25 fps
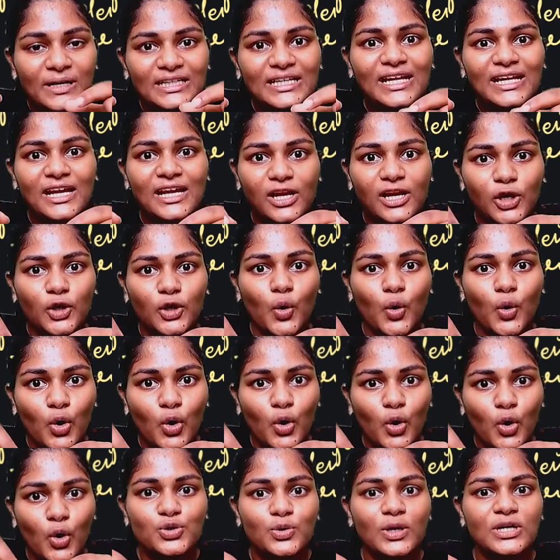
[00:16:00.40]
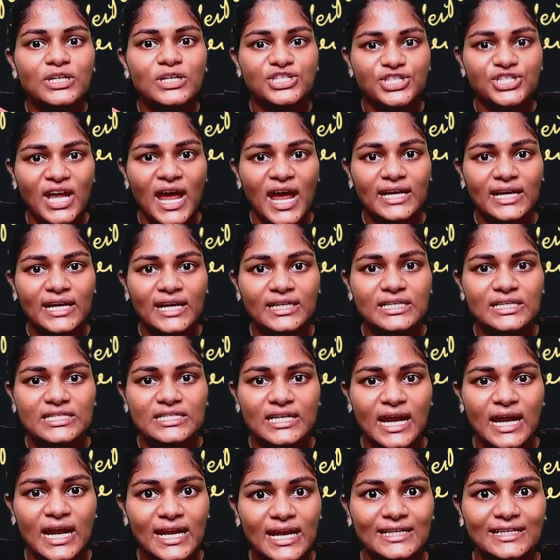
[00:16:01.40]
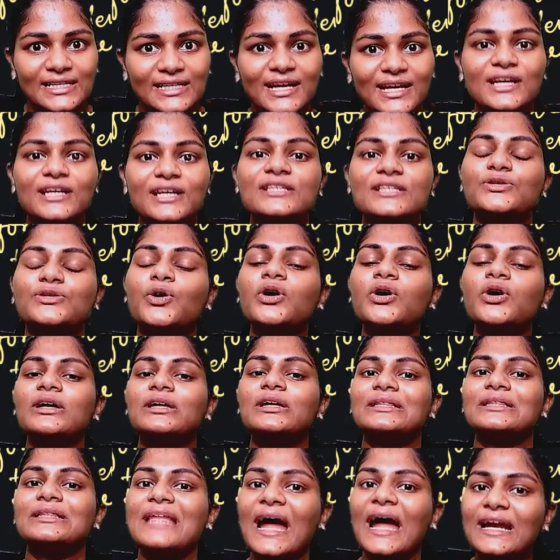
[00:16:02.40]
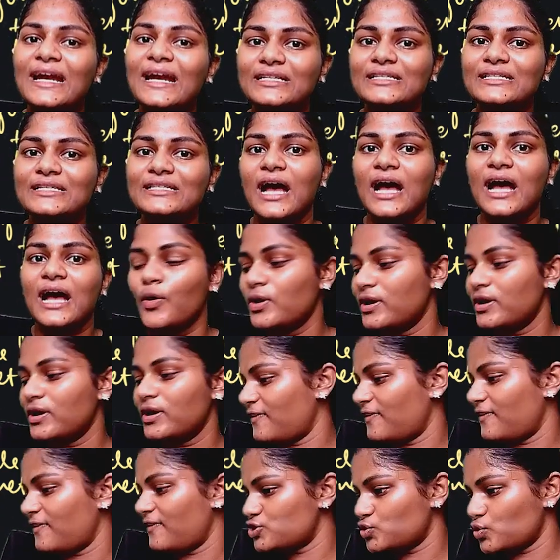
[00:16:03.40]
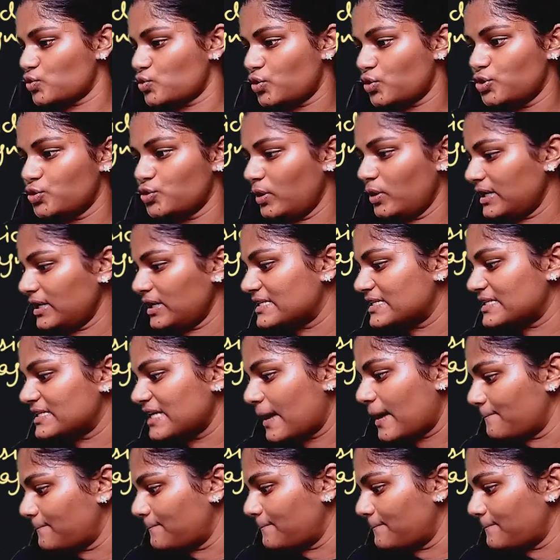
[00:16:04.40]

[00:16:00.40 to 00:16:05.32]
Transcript: close to attract it, right? So that is how, if I show you an example,